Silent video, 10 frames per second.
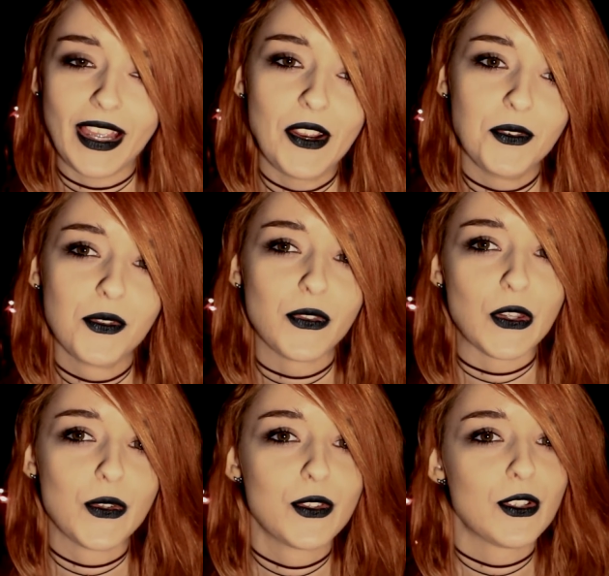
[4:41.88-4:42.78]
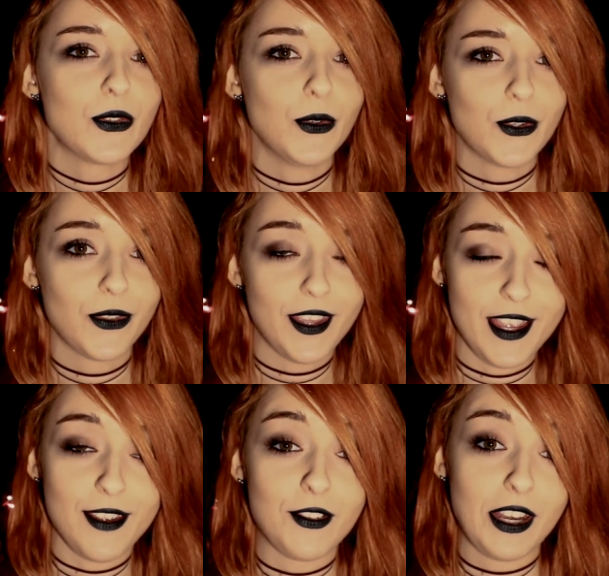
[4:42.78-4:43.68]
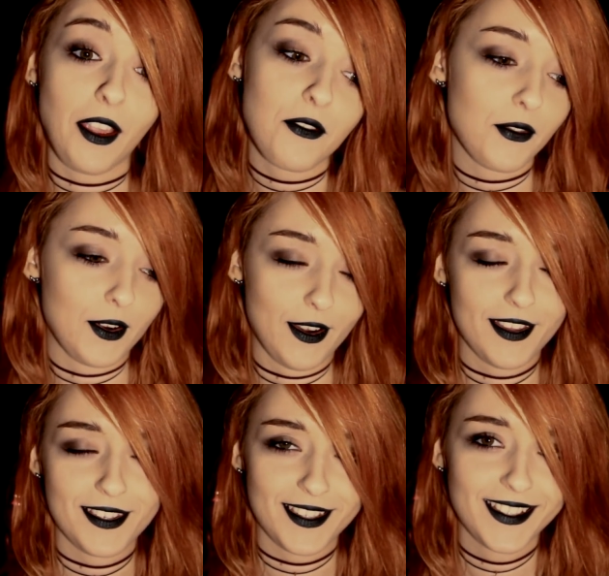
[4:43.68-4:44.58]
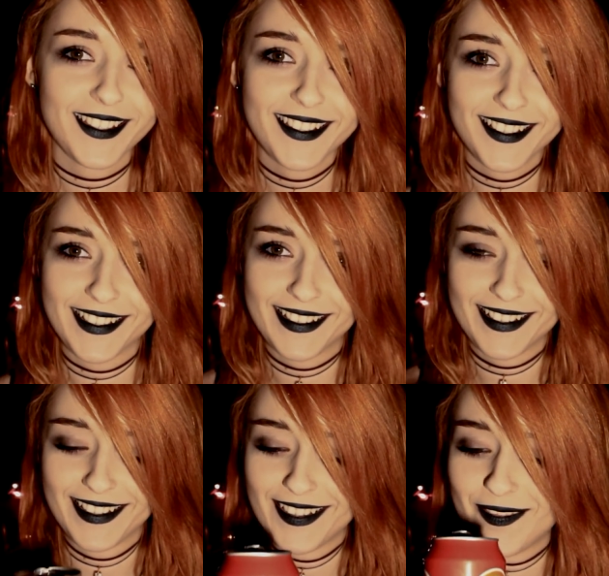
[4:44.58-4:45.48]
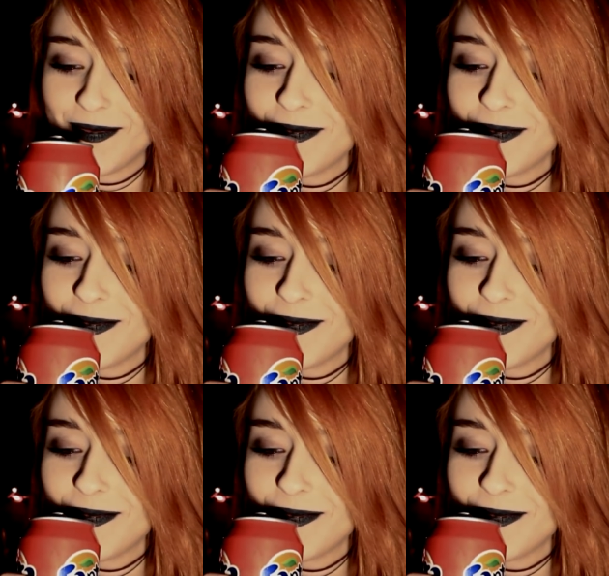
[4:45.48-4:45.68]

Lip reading: I refuse to ruin the evening for us. I